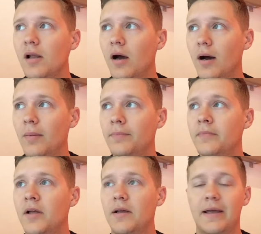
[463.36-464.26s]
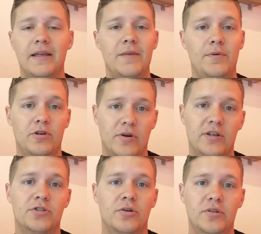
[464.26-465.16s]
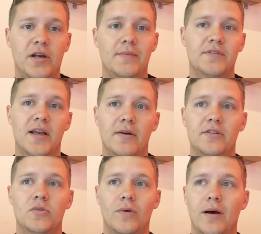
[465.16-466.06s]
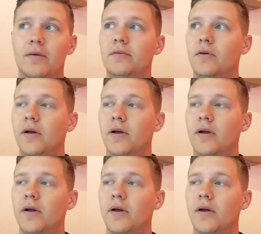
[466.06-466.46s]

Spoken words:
And keeping your intro times down as well.